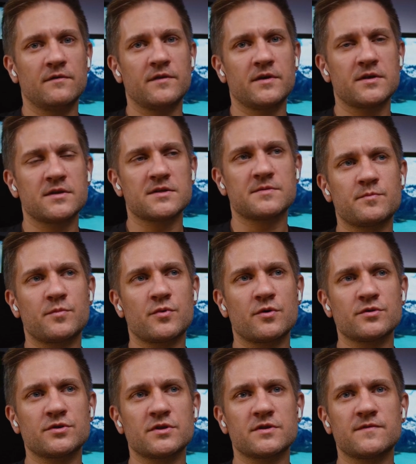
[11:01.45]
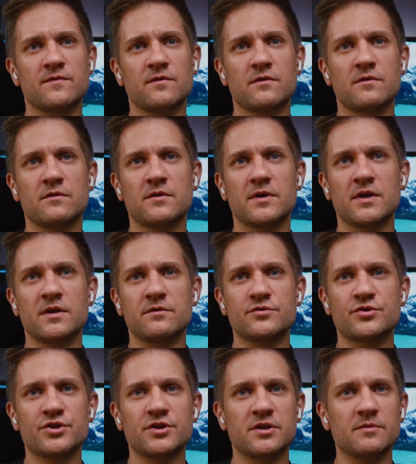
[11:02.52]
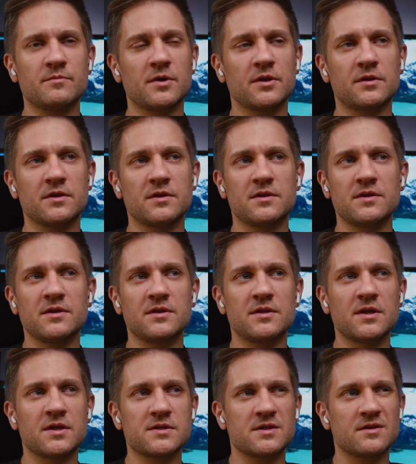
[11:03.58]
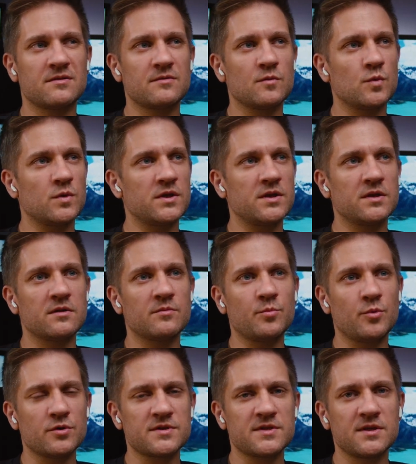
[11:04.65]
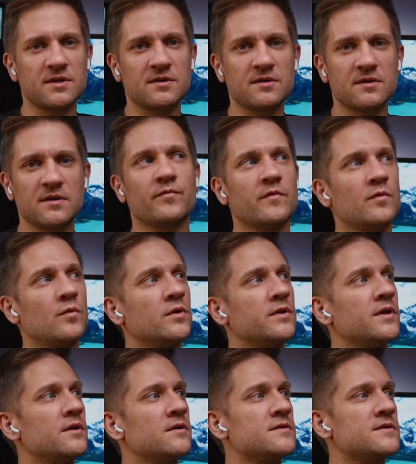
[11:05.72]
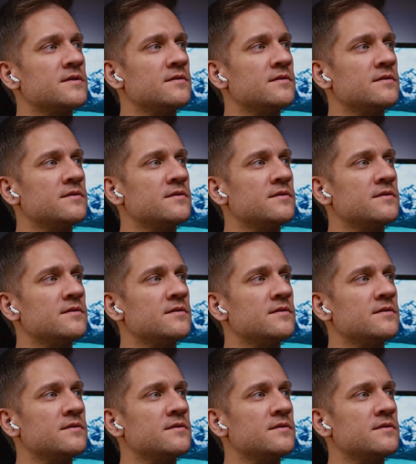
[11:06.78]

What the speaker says: There is projects for LG, but it doesn't. We didn't post it. What else?